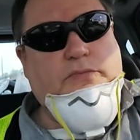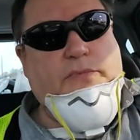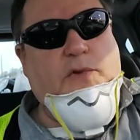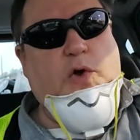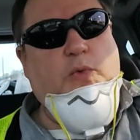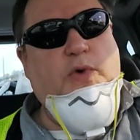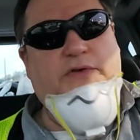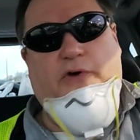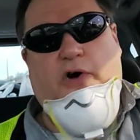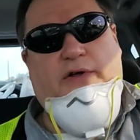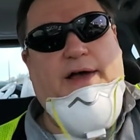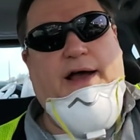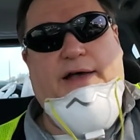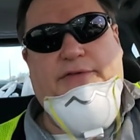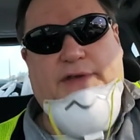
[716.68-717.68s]
we've all
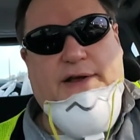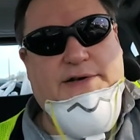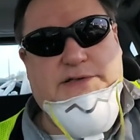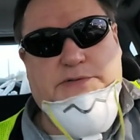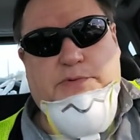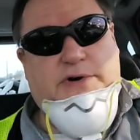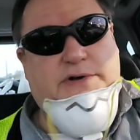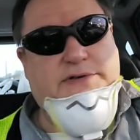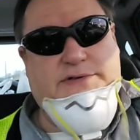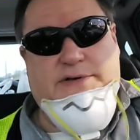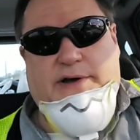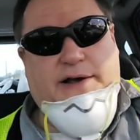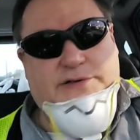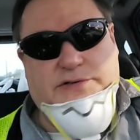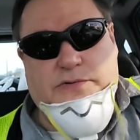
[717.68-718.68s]
had that experience in
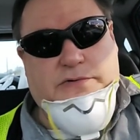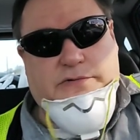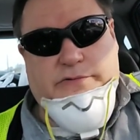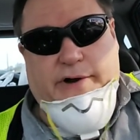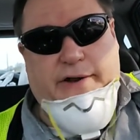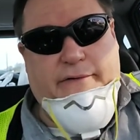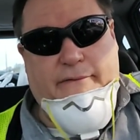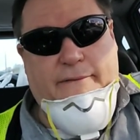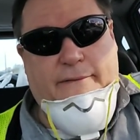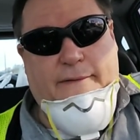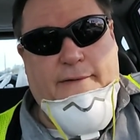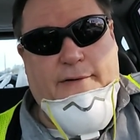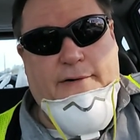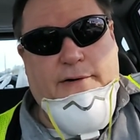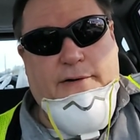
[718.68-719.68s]
high school, right?
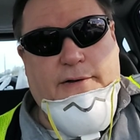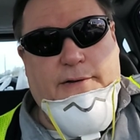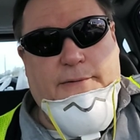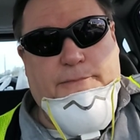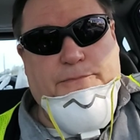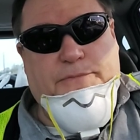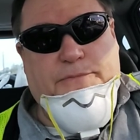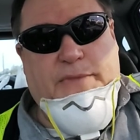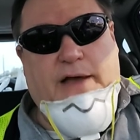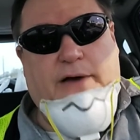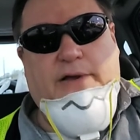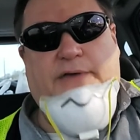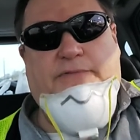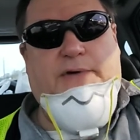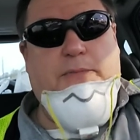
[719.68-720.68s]
Now,
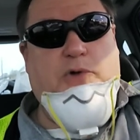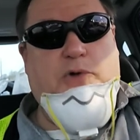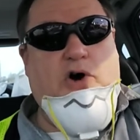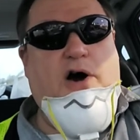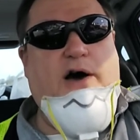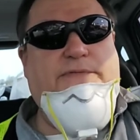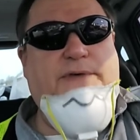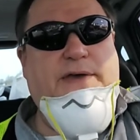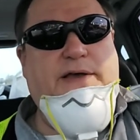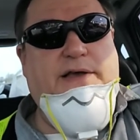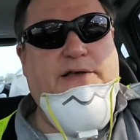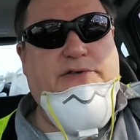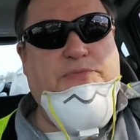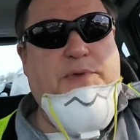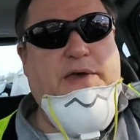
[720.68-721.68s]
if I'm coughing,
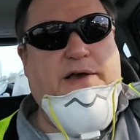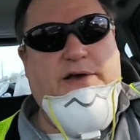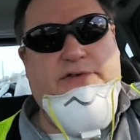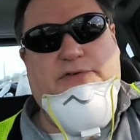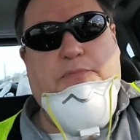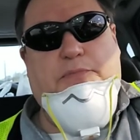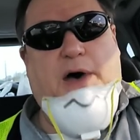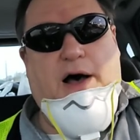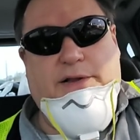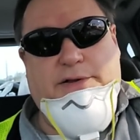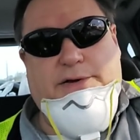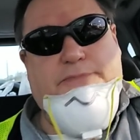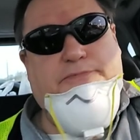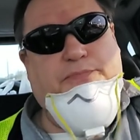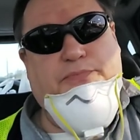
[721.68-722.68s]
it's because of
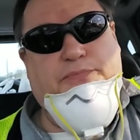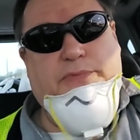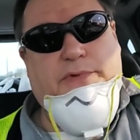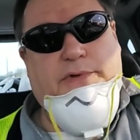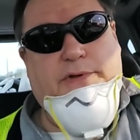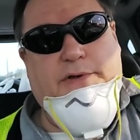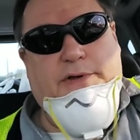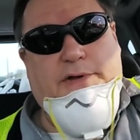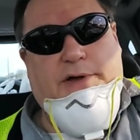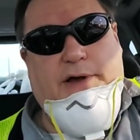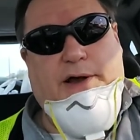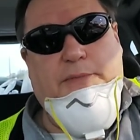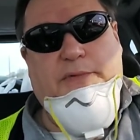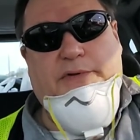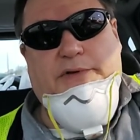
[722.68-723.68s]
pollen.
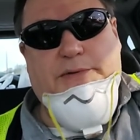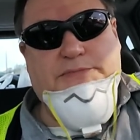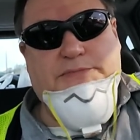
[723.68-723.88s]
I'm